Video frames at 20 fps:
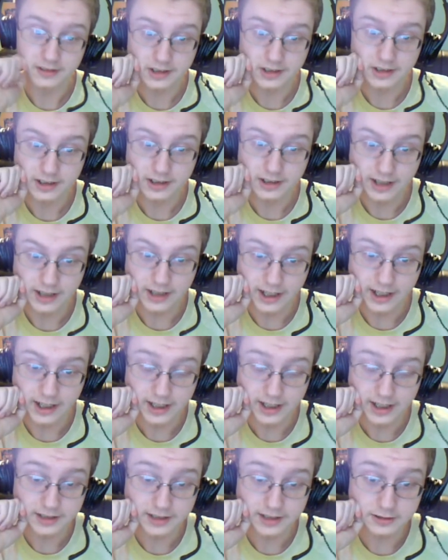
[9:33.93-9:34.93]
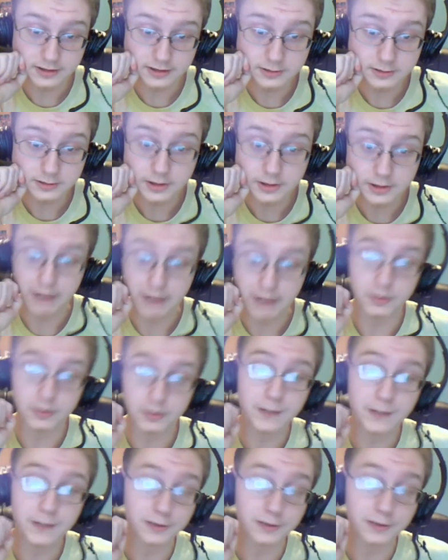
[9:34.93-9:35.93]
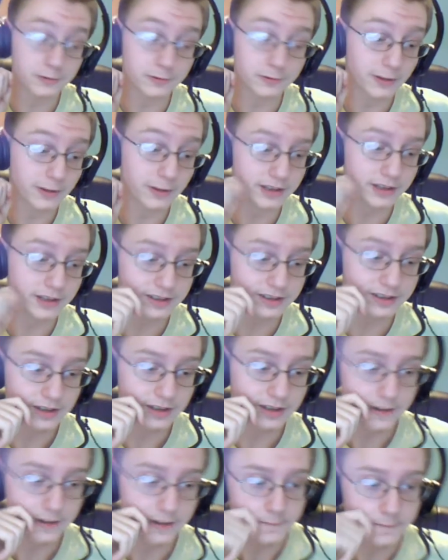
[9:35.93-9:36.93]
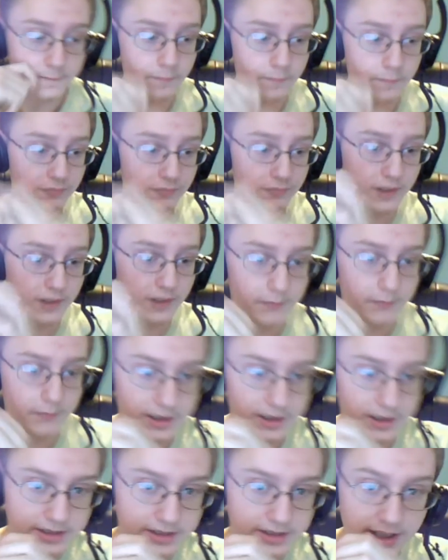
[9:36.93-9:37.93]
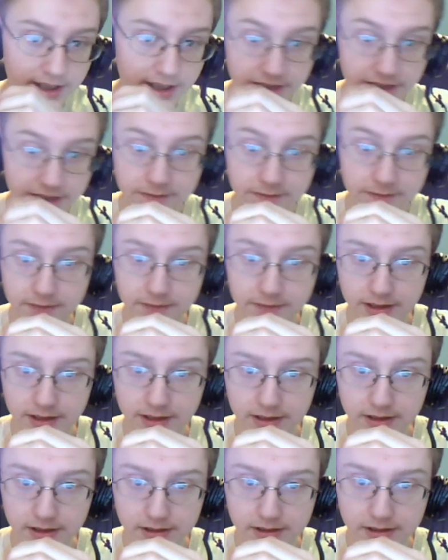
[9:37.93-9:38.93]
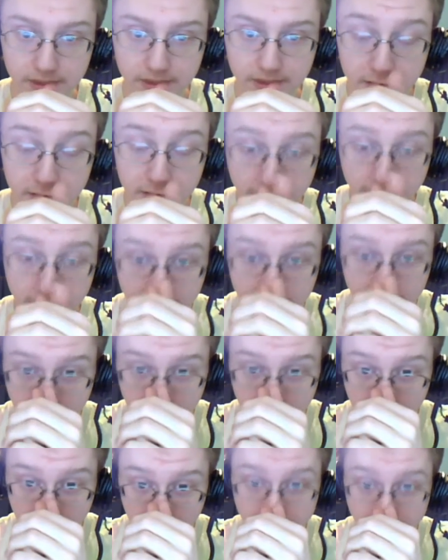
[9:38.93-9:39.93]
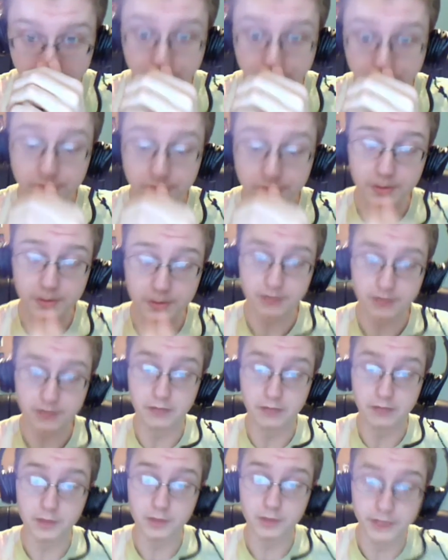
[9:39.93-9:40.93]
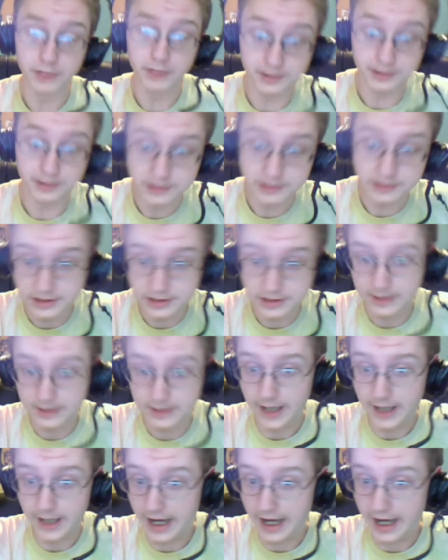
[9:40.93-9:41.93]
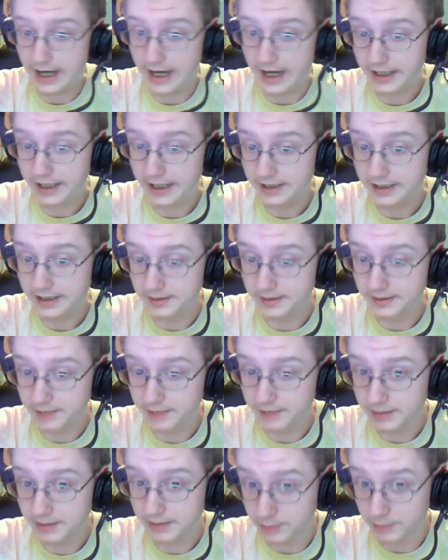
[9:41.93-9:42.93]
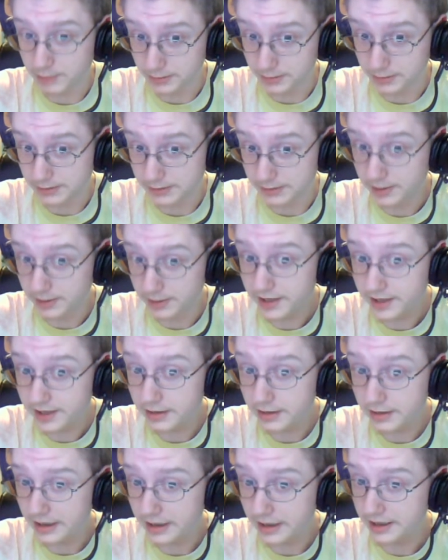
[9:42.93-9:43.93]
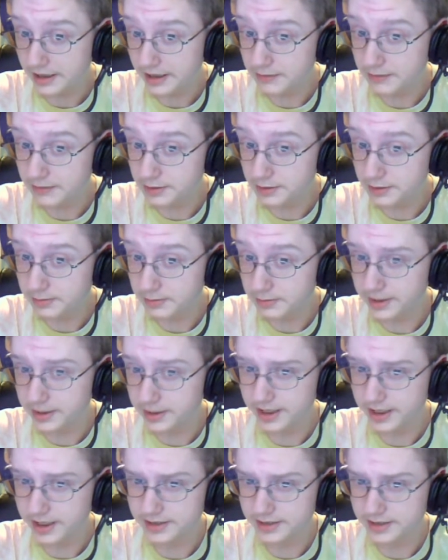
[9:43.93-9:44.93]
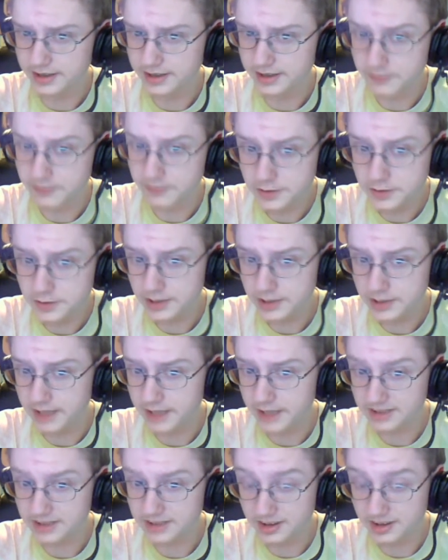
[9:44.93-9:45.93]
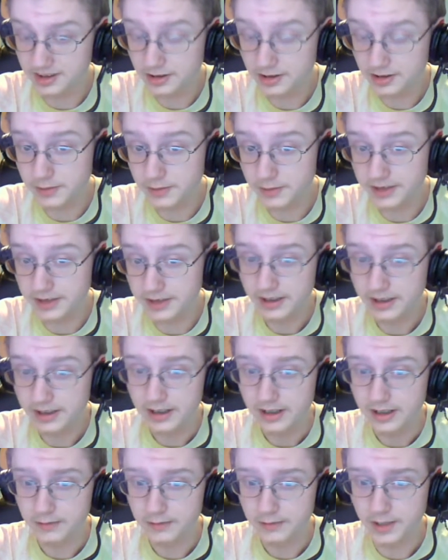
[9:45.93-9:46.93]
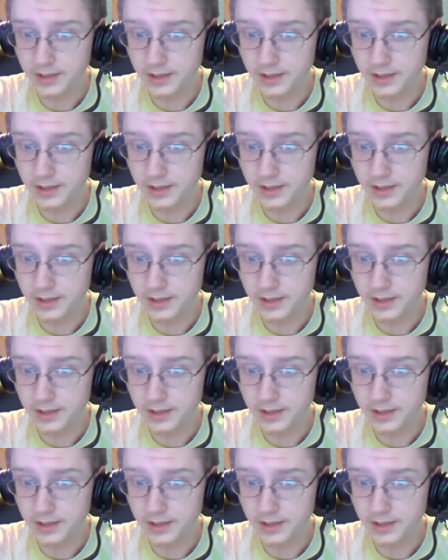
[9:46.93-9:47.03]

I don't know how Mermail would run this, because typically I don't know much about Mermail. I am not a Mermail player, and I've only played against it a few times in a tournament, but